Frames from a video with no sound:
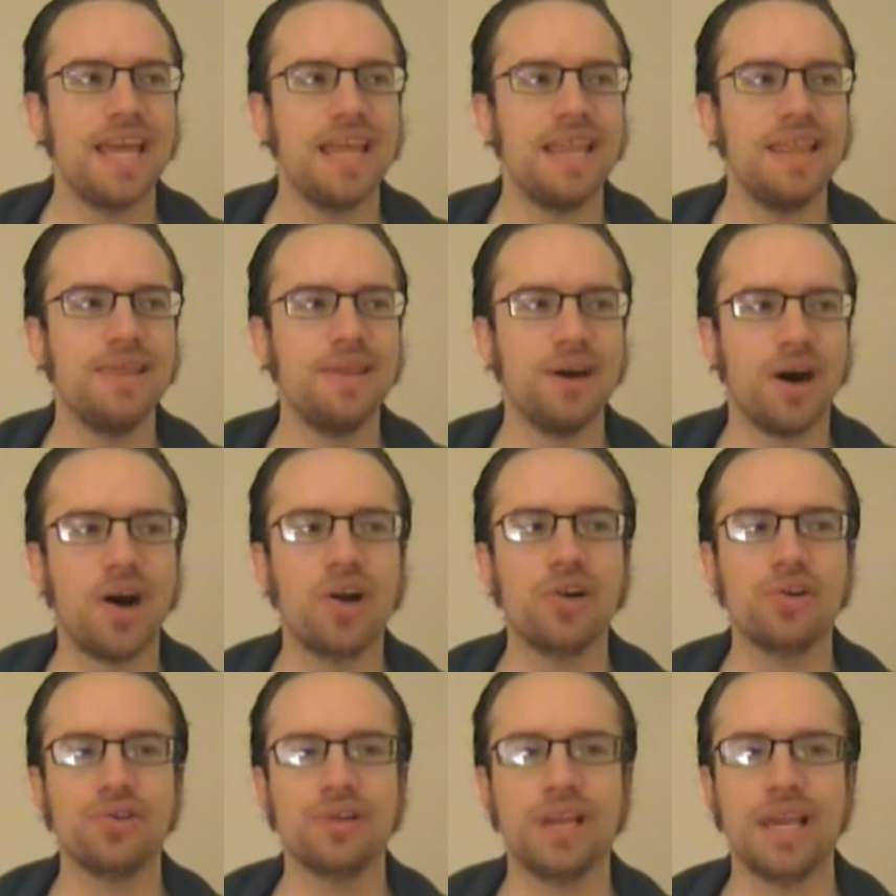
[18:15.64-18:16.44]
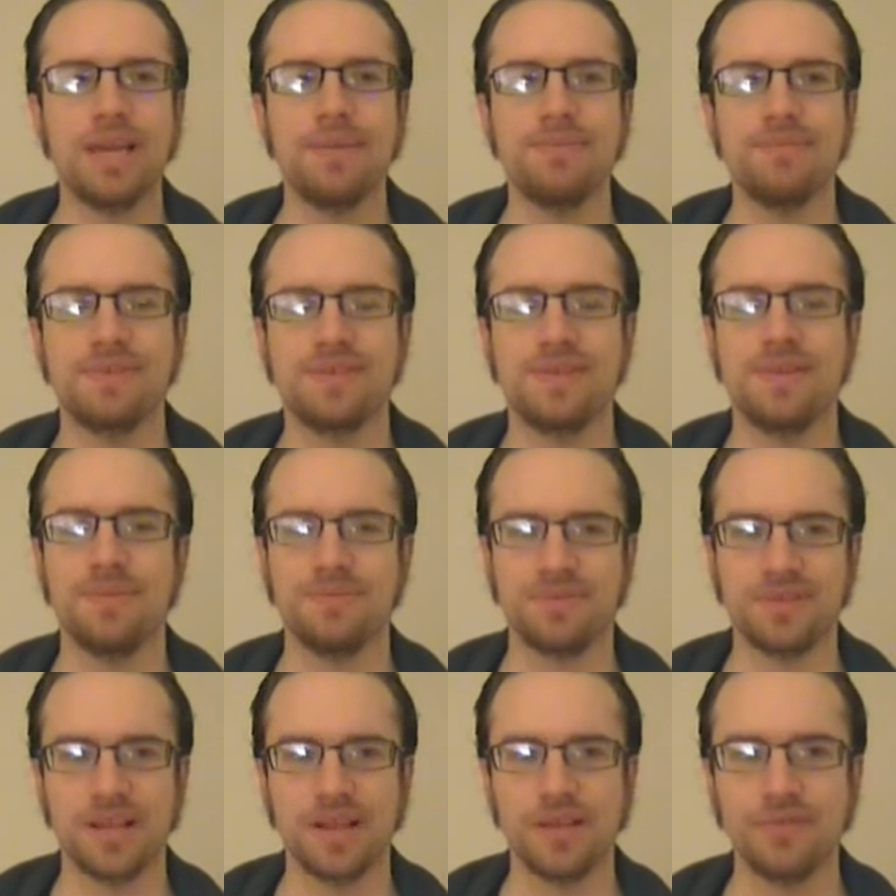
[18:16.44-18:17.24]
The Hunger Games
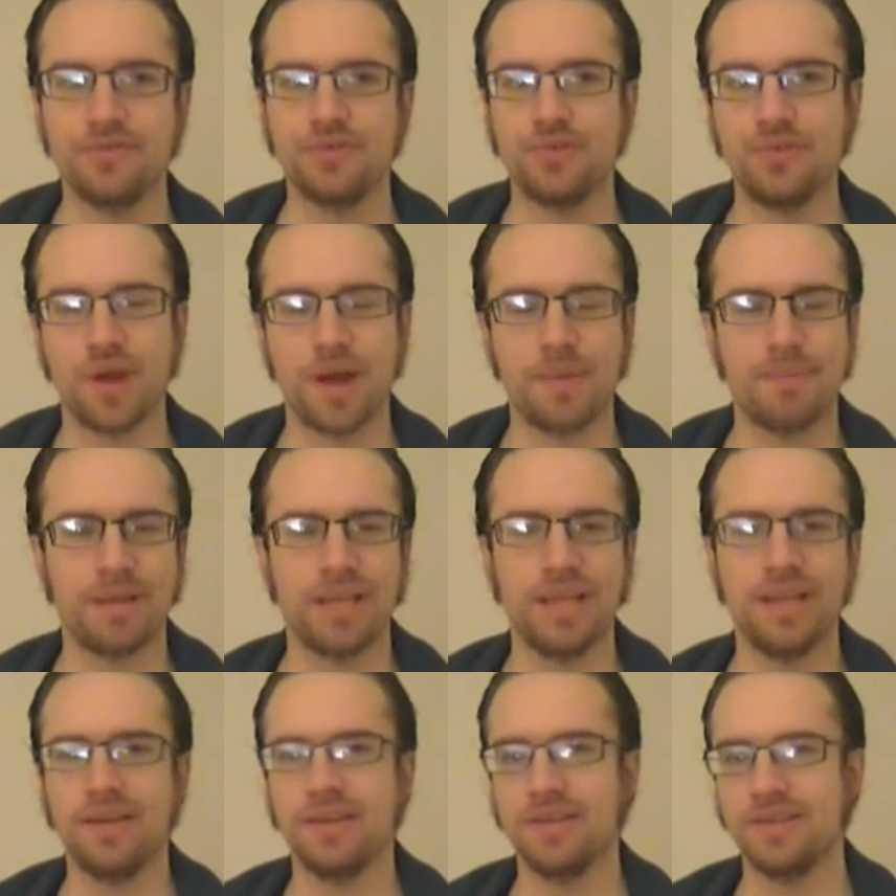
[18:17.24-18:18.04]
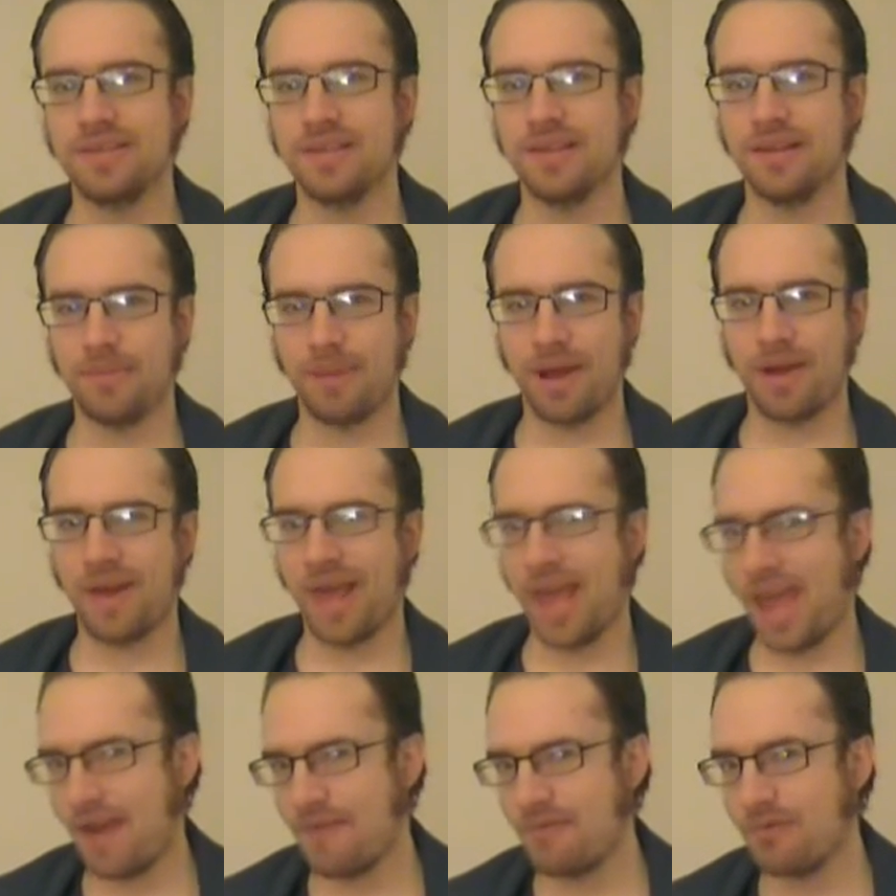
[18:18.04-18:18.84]
themselves do not begin until about
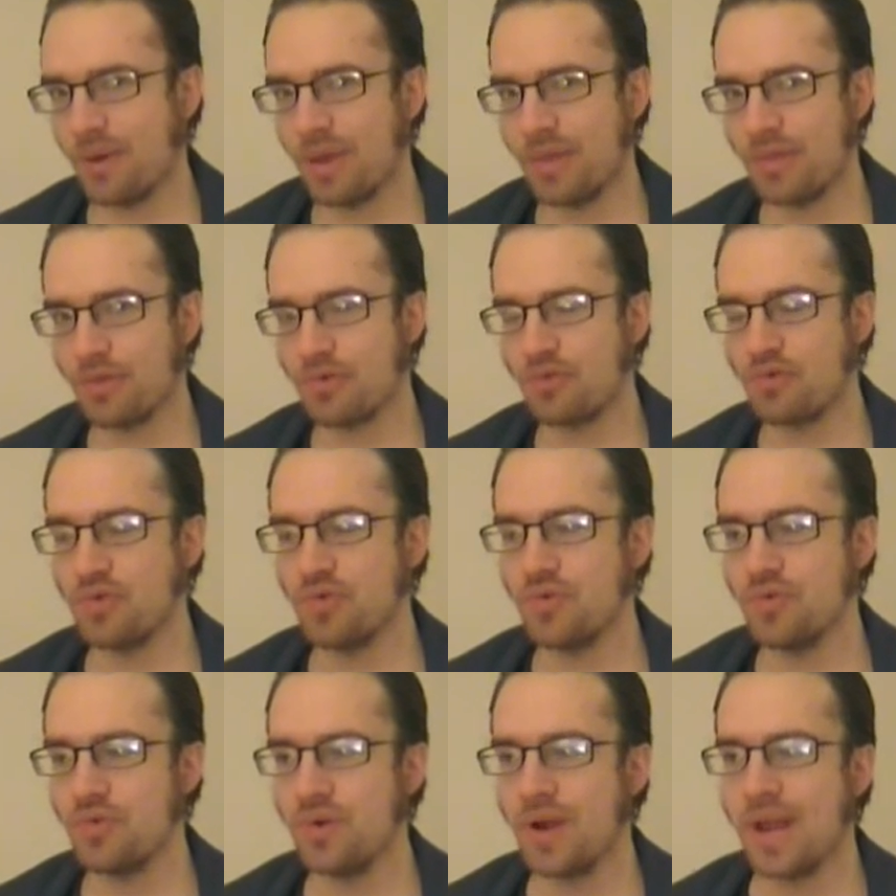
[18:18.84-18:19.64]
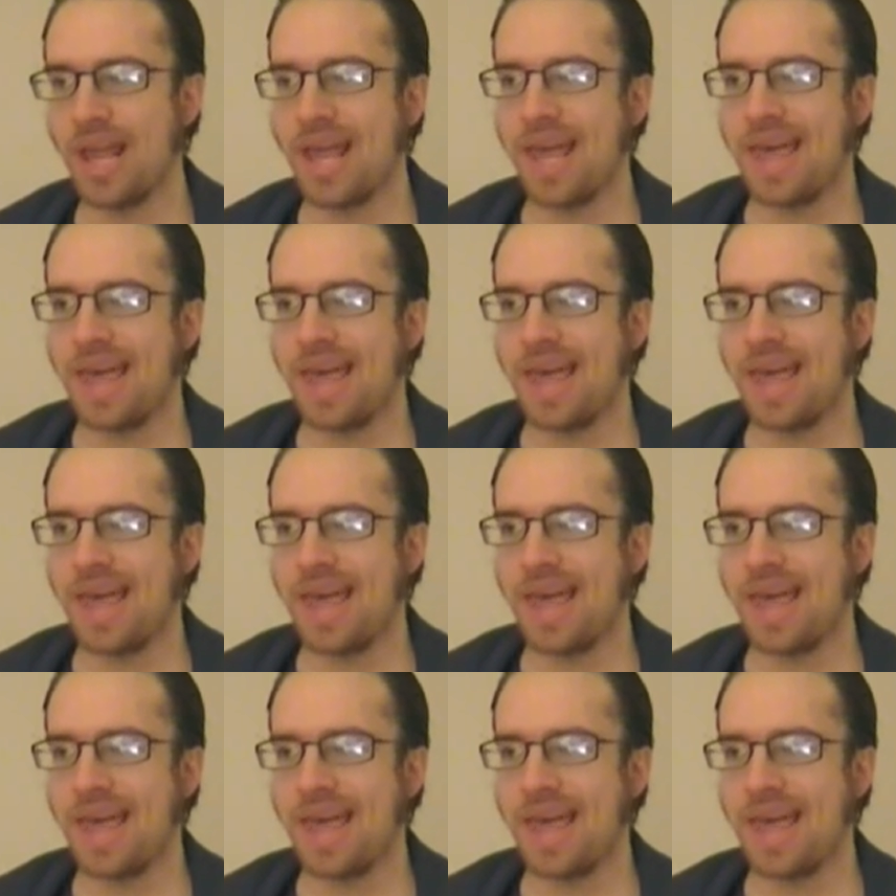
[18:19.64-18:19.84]
halfway through.